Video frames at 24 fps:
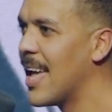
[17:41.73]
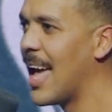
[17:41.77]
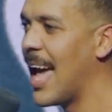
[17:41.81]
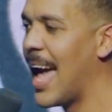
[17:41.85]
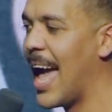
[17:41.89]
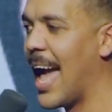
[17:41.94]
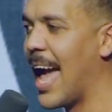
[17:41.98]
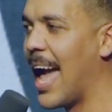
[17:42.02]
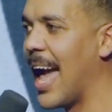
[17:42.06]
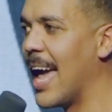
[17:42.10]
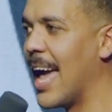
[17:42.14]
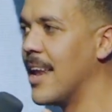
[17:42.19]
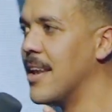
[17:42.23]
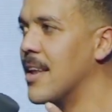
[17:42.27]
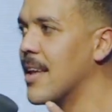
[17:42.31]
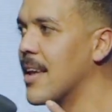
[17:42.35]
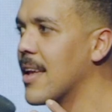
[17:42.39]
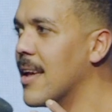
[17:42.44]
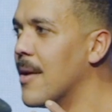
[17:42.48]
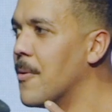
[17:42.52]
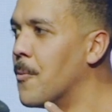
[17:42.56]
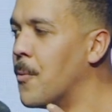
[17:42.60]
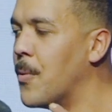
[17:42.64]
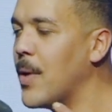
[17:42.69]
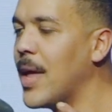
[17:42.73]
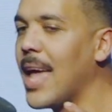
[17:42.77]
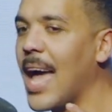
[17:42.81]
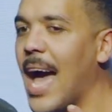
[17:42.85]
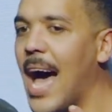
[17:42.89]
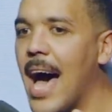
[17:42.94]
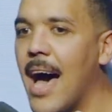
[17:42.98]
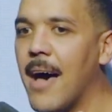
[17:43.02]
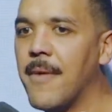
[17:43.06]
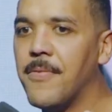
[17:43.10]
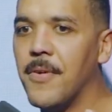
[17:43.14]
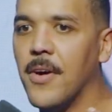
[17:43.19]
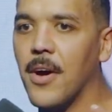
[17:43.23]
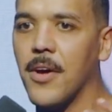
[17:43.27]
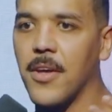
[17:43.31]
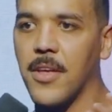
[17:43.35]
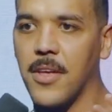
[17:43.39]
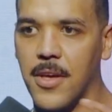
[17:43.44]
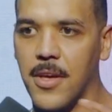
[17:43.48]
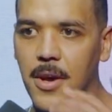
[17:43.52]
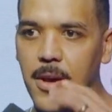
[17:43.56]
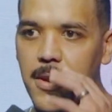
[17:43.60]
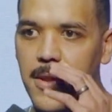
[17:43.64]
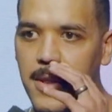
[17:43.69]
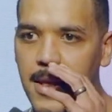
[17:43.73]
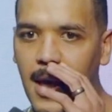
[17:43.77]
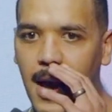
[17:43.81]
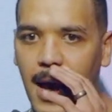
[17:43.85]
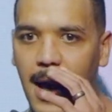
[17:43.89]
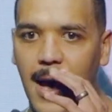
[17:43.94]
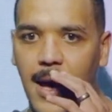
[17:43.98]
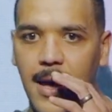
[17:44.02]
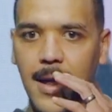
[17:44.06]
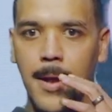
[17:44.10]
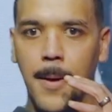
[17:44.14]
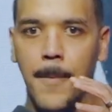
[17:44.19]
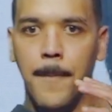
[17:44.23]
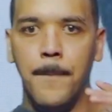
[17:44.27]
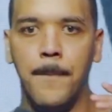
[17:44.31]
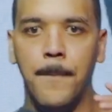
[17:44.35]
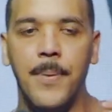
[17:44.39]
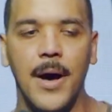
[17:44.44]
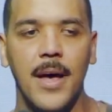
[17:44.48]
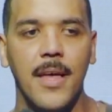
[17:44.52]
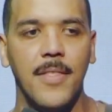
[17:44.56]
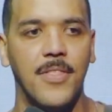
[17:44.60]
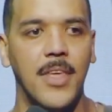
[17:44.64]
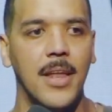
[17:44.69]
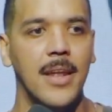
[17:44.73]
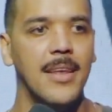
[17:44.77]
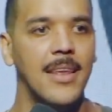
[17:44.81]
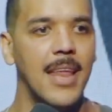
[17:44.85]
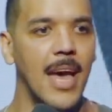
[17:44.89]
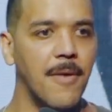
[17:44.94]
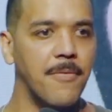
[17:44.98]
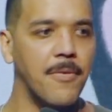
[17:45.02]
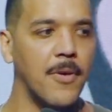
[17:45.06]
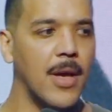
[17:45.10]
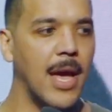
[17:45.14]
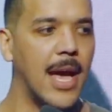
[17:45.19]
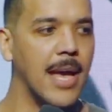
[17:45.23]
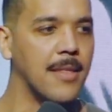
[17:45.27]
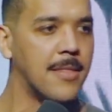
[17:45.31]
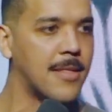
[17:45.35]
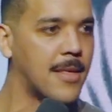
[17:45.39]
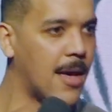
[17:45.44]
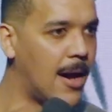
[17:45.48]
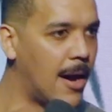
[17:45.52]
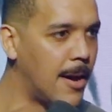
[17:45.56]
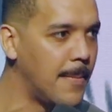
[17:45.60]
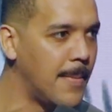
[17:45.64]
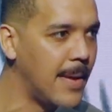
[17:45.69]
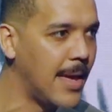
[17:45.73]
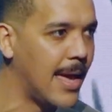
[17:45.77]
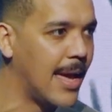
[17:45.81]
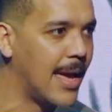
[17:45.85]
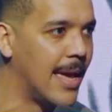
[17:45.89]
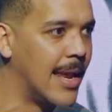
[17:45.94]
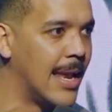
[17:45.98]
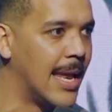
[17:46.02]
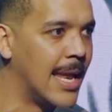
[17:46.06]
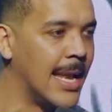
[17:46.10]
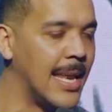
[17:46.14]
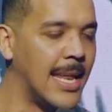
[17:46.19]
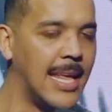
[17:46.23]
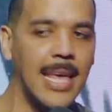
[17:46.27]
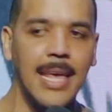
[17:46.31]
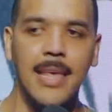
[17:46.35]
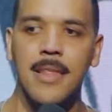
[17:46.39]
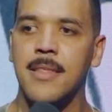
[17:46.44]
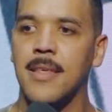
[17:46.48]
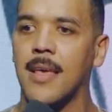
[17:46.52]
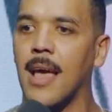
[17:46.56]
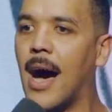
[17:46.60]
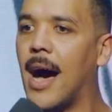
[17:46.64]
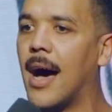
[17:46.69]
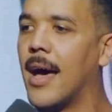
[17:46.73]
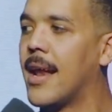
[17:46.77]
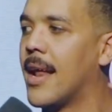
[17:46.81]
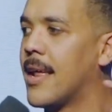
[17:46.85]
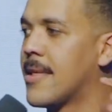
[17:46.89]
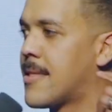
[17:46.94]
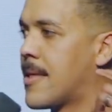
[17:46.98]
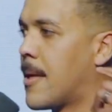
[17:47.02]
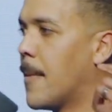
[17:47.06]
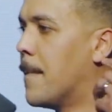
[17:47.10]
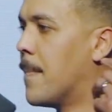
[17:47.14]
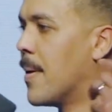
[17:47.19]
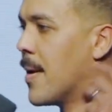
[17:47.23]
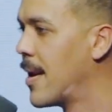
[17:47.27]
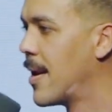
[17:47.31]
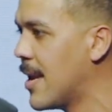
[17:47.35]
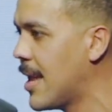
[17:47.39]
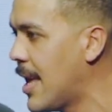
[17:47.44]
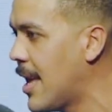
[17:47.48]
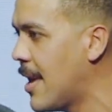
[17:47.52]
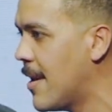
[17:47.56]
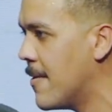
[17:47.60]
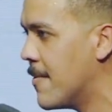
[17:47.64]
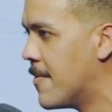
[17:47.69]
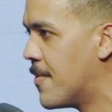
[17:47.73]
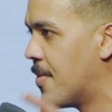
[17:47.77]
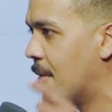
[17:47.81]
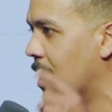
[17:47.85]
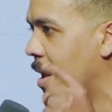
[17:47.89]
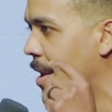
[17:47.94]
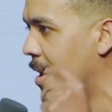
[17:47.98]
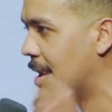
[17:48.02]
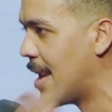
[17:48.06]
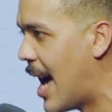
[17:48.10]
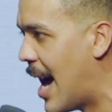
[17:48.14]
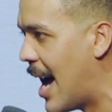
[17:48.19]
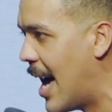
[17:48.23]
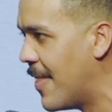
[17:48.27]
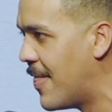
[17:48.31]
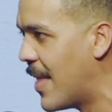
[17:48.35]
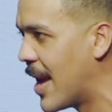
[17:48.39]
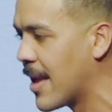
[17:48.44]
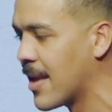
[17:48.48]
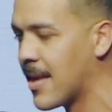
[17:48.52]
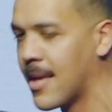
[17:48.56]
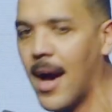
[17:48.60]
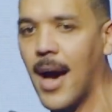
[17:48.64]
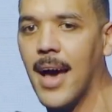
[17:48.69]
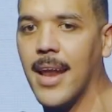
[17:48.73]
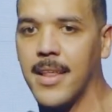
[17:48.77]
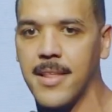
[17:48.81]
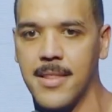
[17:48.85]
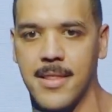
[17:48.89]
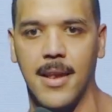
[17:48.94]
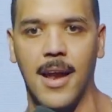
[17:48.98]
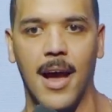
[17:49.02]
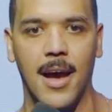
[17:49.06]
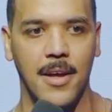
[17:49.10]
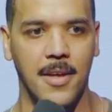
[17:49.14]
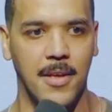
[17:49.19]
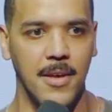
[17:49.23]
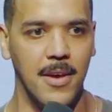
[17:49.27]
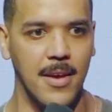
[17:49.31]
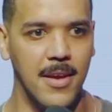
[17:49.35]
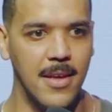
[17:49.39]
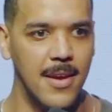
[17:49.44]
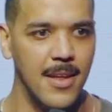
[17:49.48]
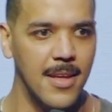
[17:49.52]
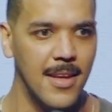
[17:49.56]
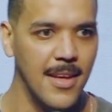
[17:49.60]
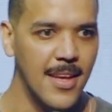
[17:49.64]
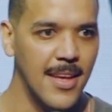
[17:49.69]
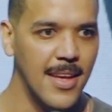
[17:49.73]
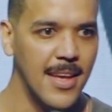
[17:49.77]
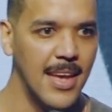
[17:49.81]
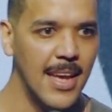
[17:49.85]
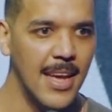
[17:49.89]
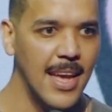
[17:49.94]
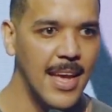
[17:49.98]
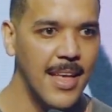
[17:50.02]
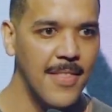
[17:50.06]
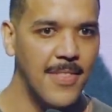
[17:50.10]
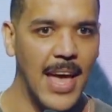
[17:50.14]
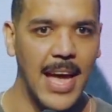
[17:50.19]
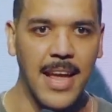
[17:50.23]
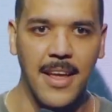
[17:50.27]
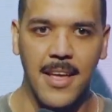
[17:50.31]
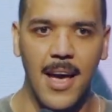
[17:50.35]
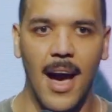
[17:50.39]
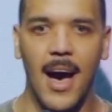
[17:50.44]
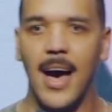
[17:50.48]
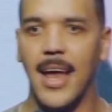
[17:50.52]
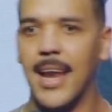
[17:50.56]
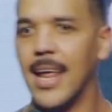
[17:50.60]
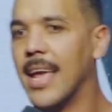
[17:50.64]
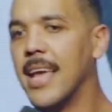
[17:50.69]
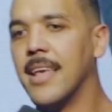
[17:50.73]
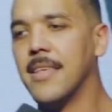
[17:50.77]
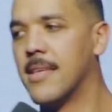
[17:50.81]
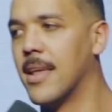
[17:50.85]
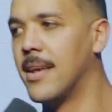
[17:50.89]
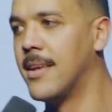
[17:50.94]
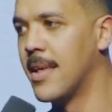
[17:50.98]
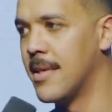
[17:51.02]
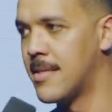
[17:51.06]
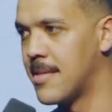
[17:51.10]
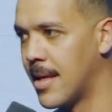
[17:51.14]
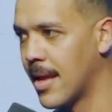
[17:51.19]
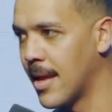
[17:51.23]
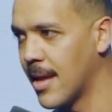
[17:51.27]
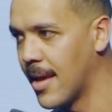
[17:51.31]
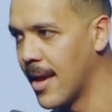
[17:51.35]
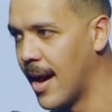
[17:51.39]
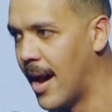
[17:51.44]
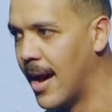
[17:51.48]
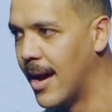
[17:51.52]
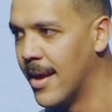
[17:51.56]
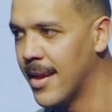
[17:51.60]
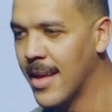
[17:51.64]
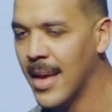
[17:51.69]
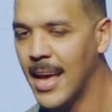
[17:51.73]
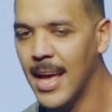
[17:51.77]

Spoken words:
And we have a good God, but the devil has come in and he's gotten us to believe the lie that God is not good, that God is a distant God,